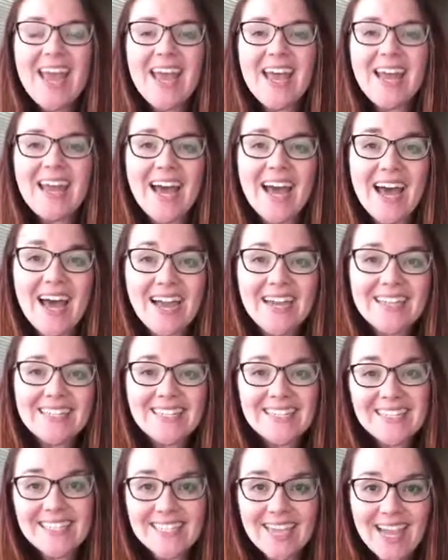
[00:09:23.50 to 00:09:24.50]
And I
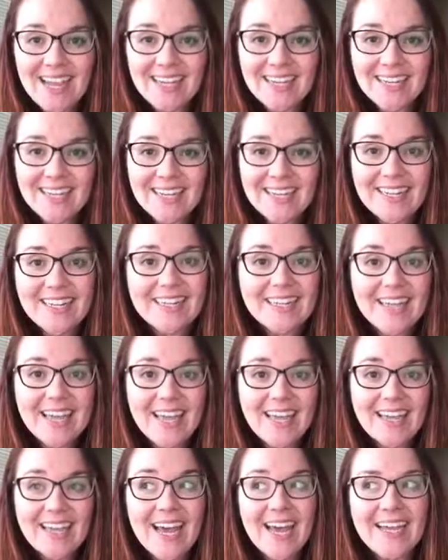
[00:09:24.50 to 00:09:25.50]
decided
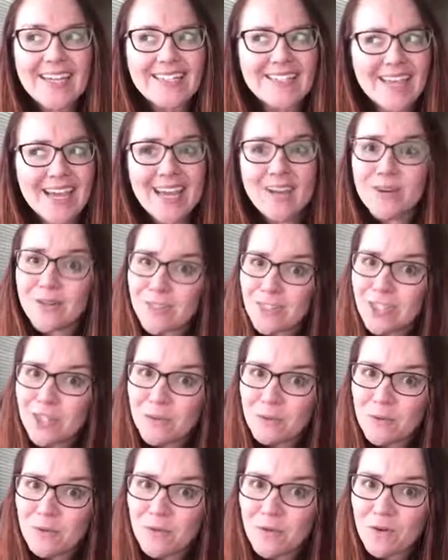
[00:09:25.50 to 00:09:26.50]
like a day or
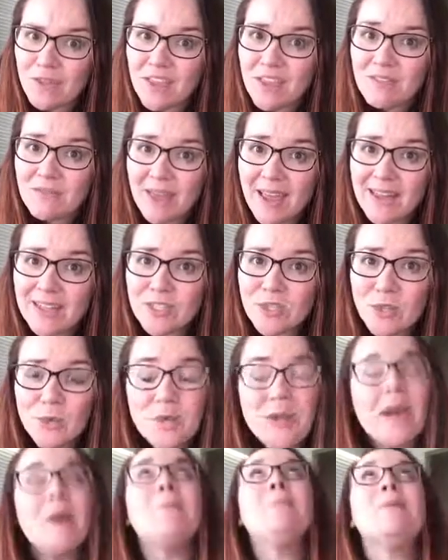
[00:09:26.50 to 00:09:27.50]
two before the event
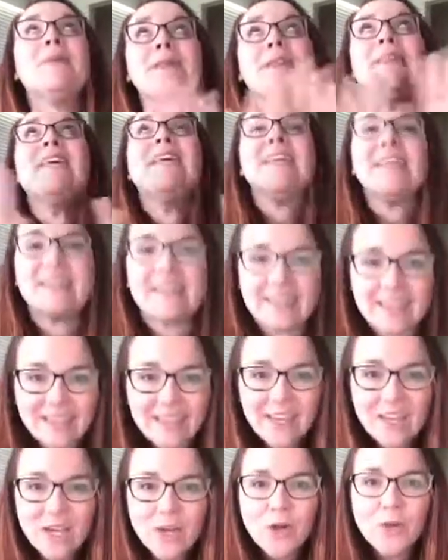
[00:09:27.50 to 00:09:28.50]
to
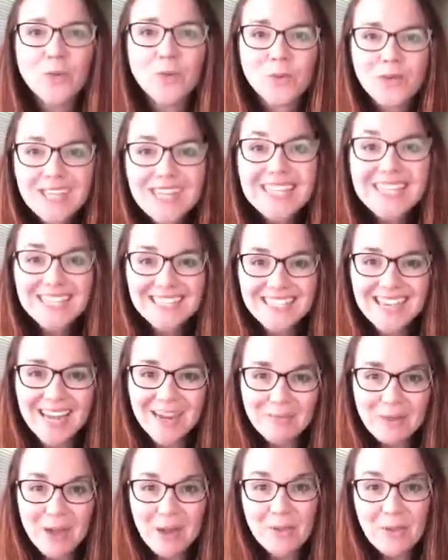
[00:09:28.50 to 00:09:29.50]
completely
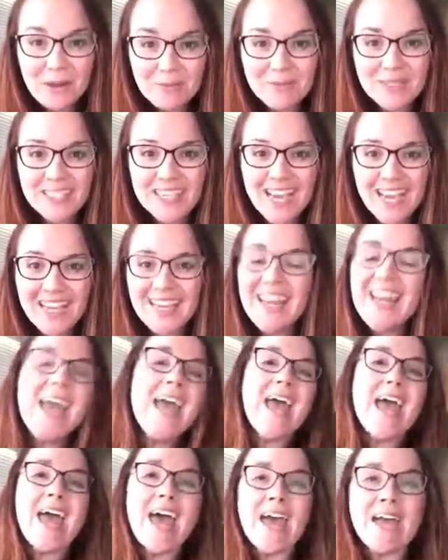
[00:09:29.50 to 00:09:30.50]
redesign my website.
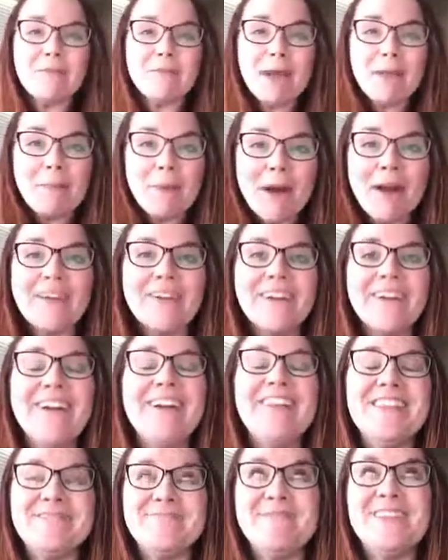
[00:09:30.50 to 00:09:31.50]
And my partner
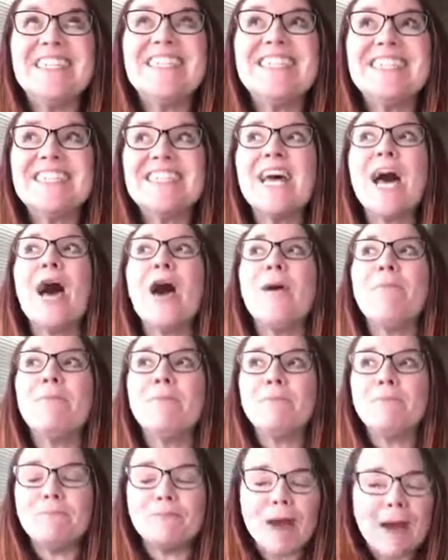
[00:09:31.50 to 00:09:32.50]
in the business
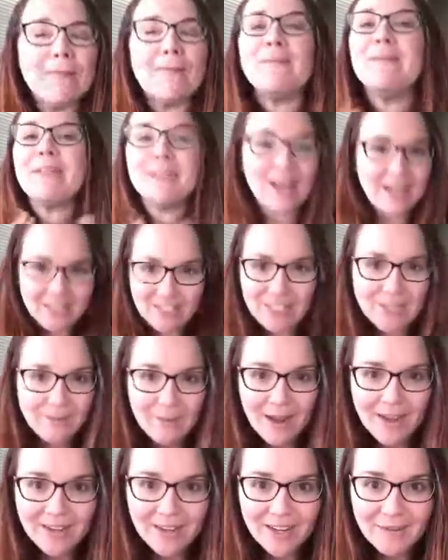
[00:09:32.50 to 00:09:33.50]
probably lost her
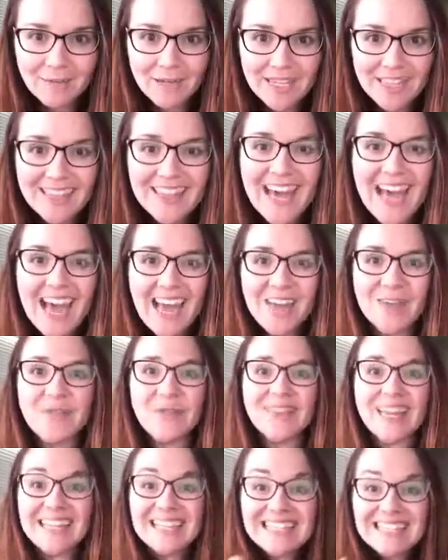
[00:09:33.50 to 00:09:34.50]
mind on me that
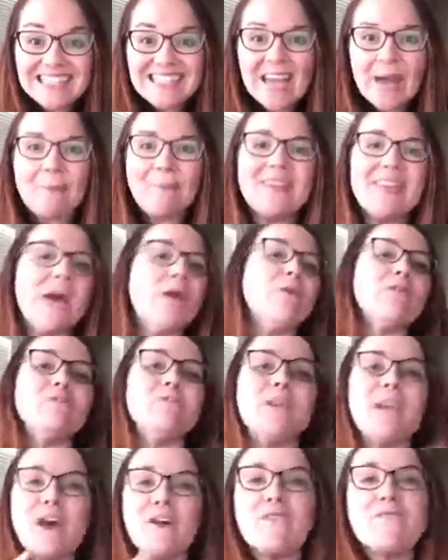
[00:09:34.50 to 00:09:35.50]
I did that, but that was
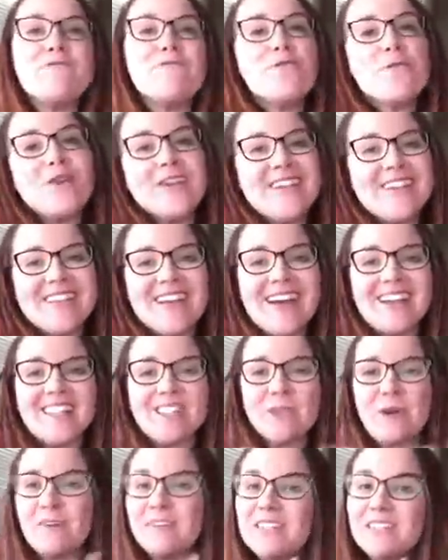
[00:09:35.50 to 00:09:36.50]
me avoiding that.
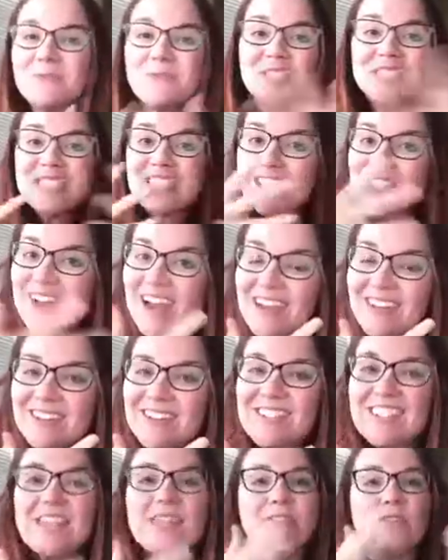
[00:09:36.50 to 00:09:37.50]
So often we distract
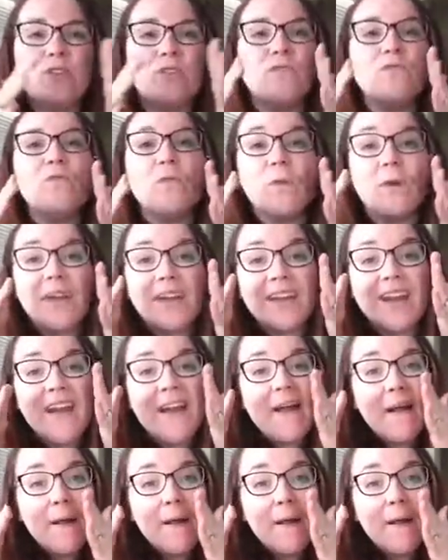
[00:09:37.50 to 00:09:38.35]
ourselves to avoid